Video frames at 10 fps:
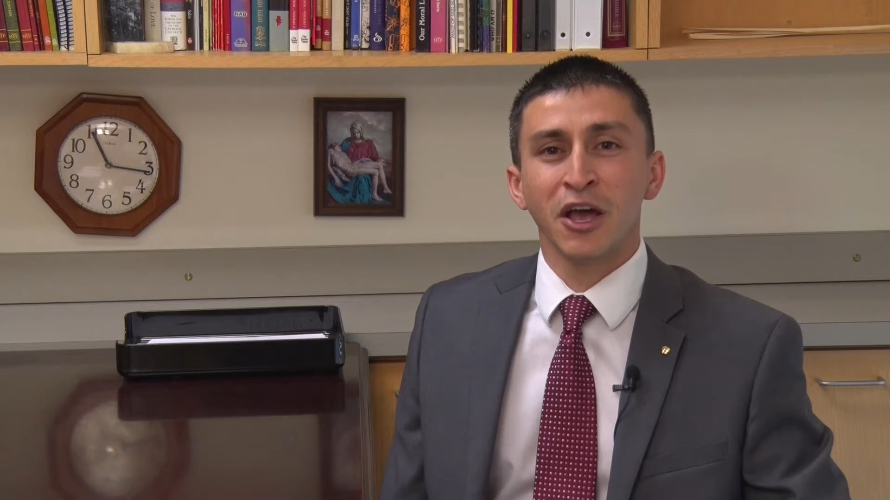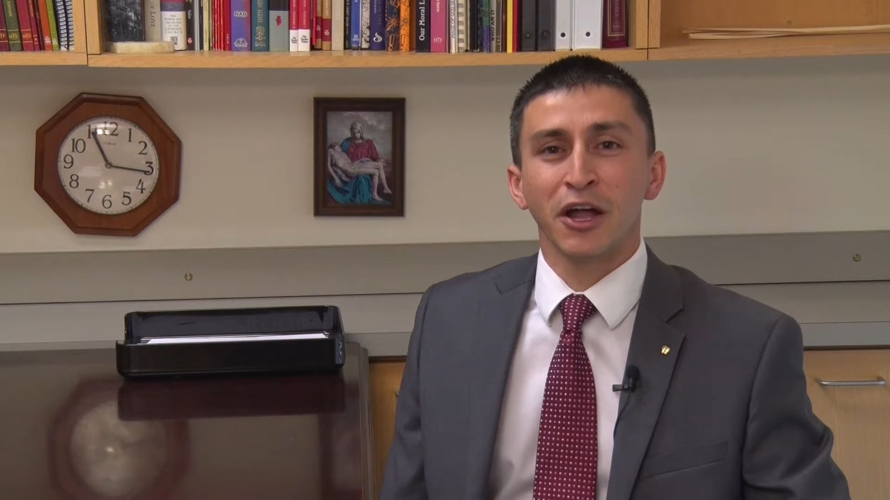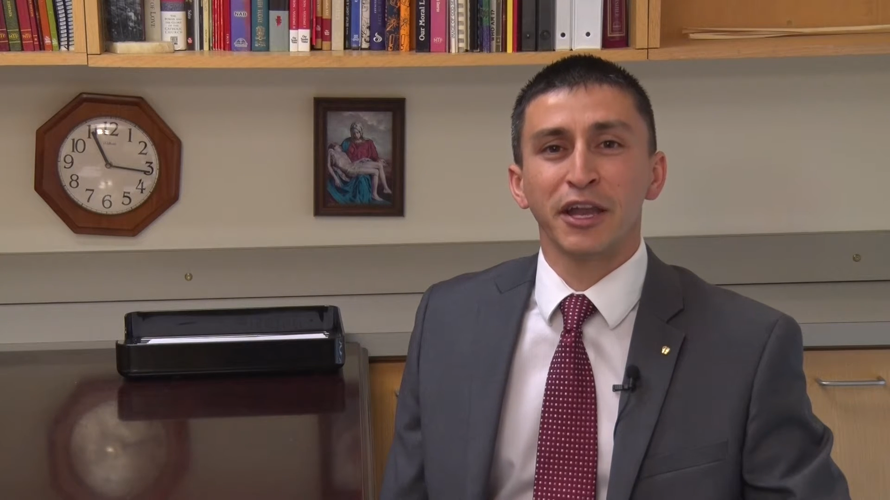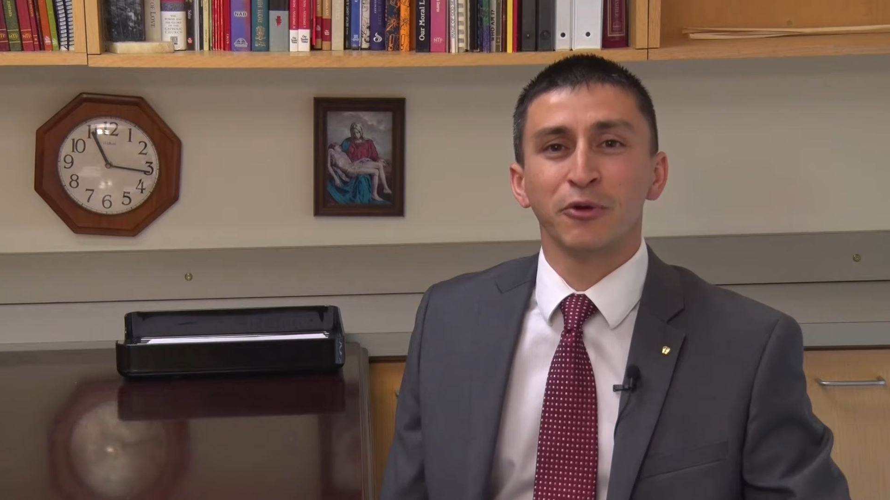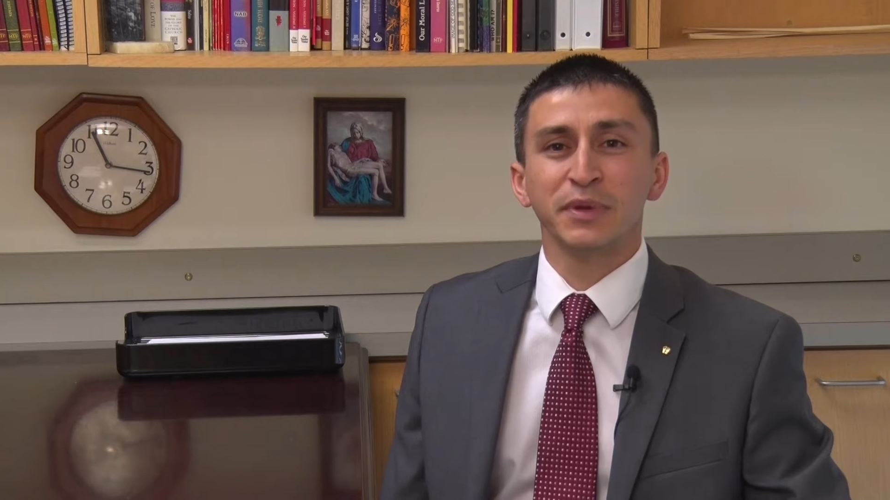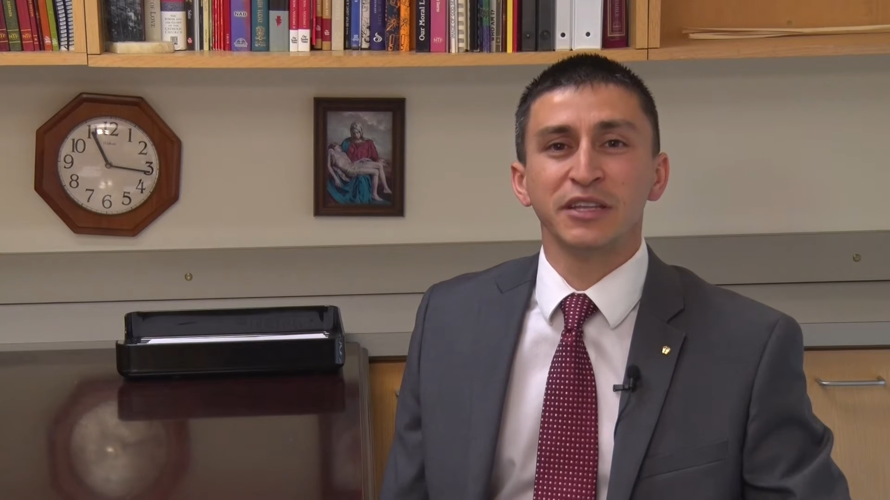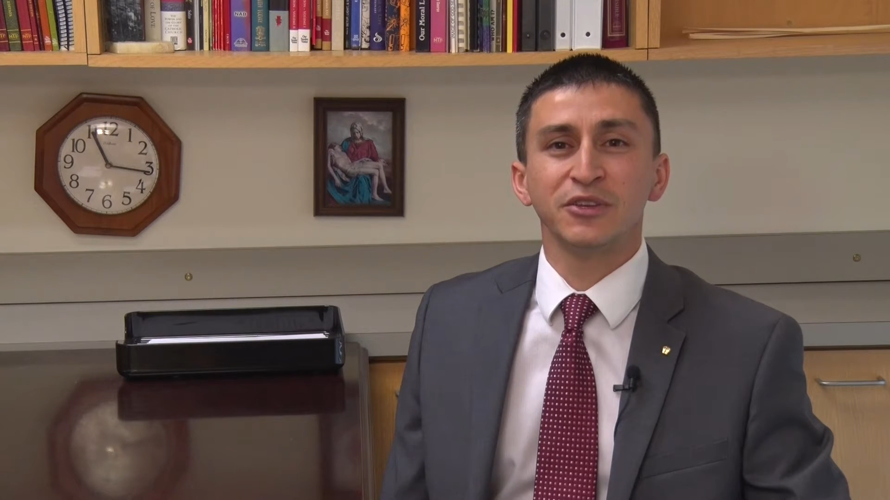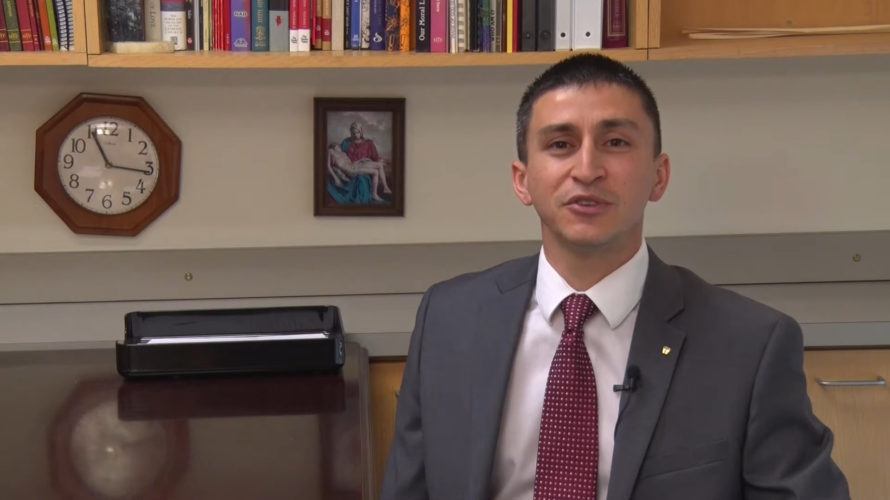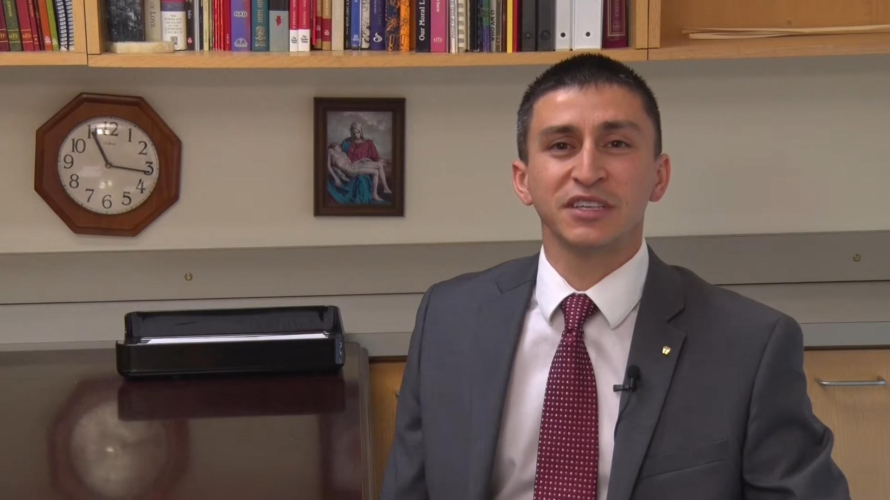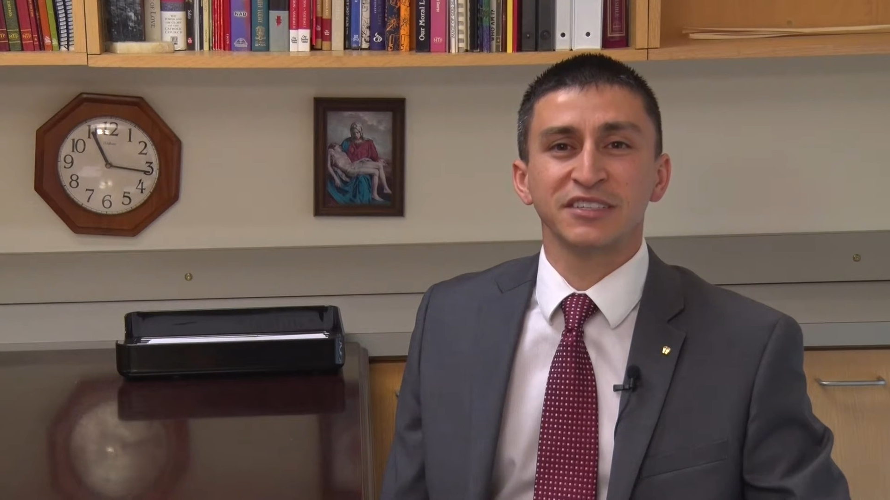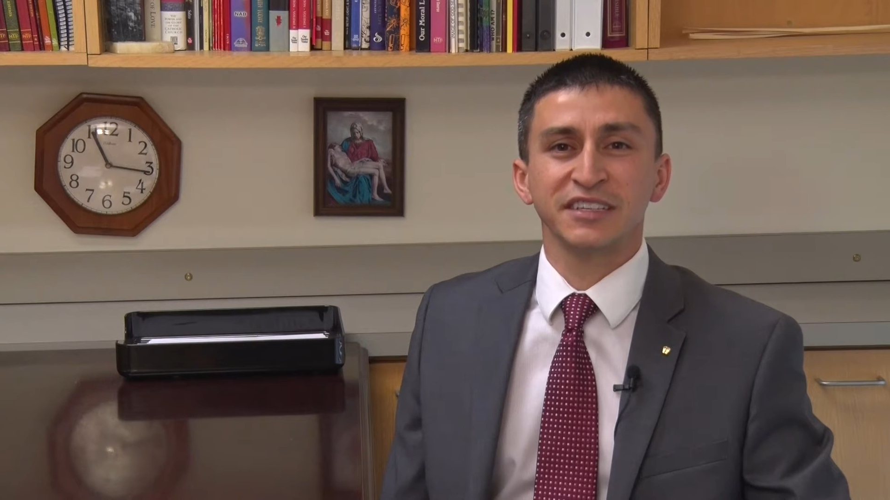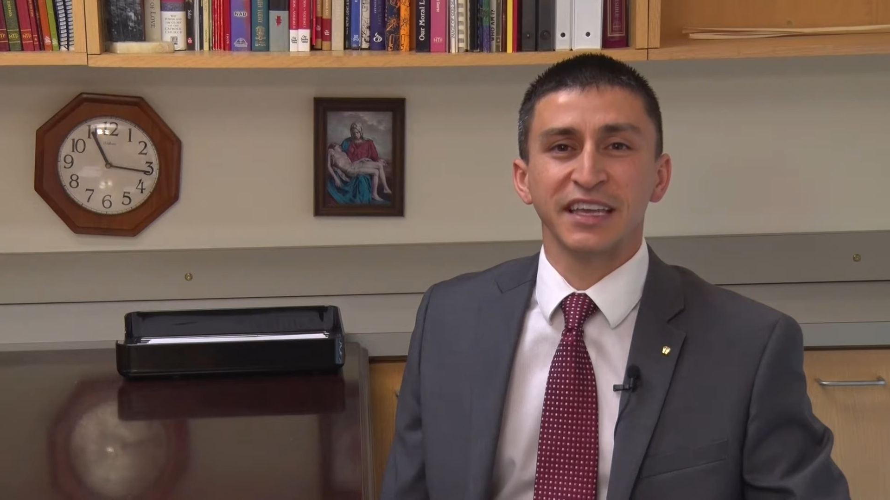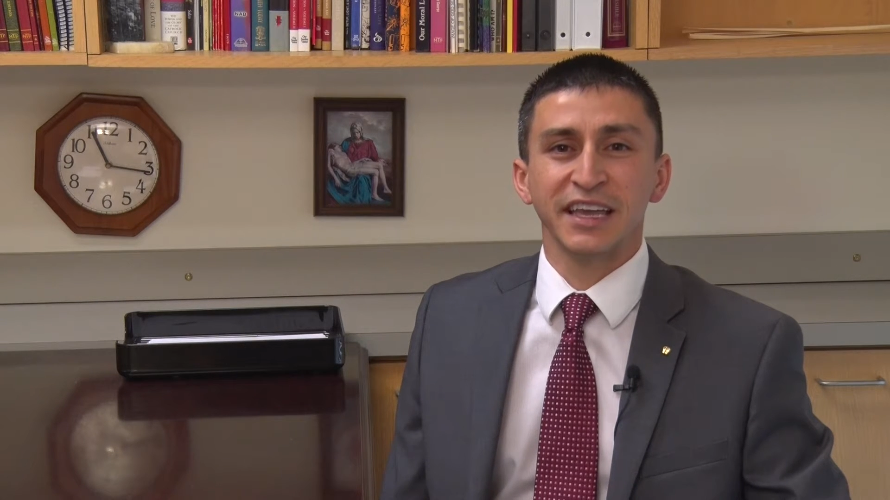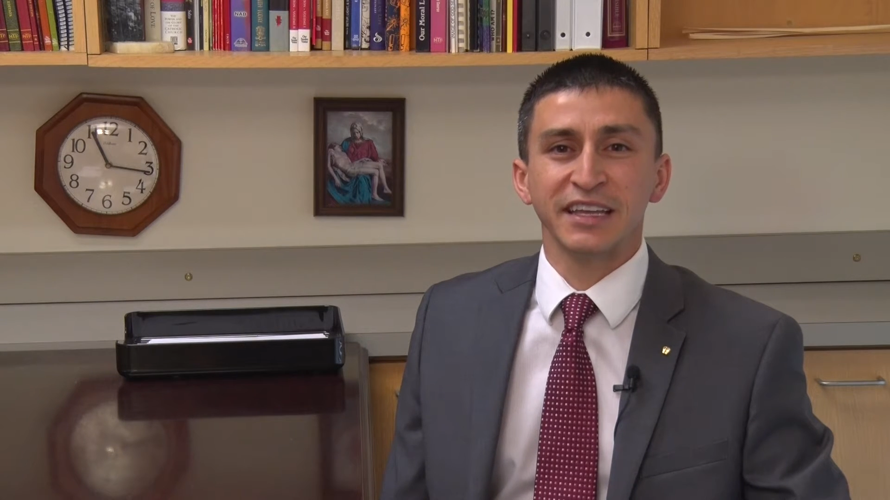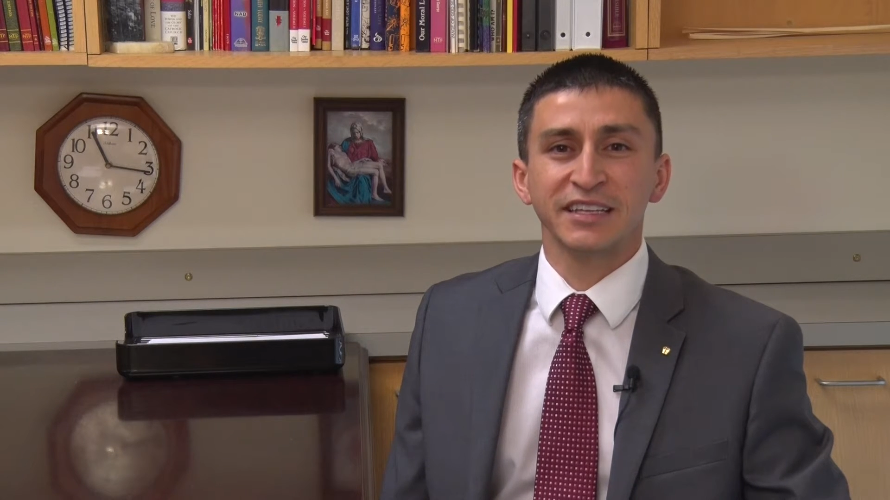on LB
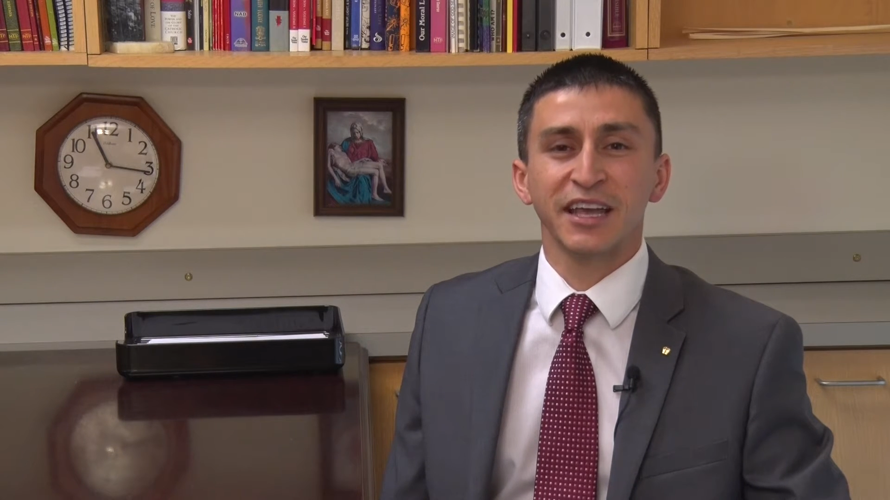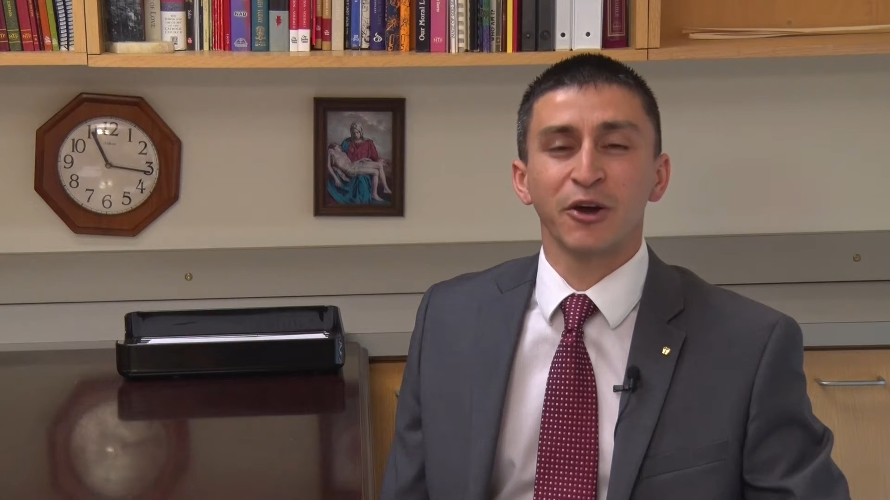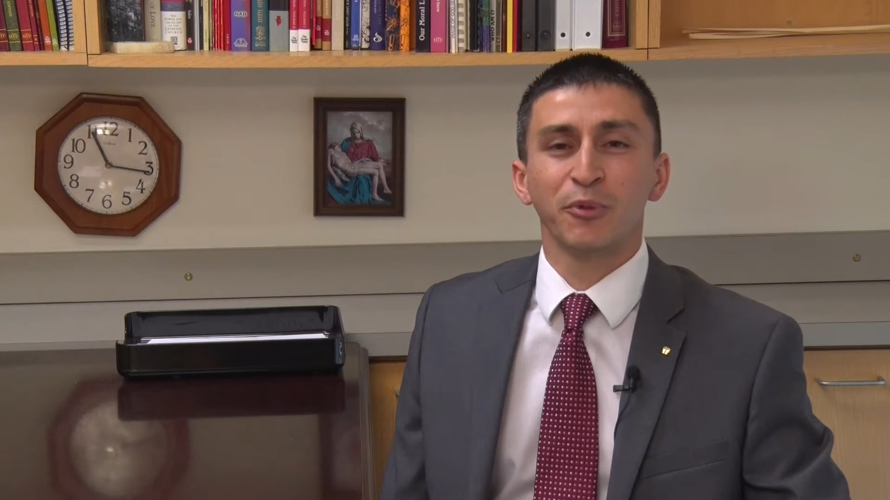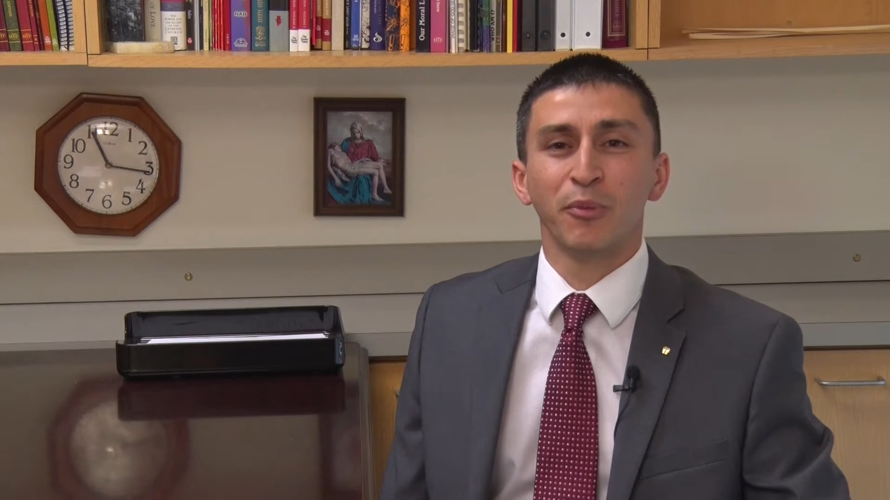268 to help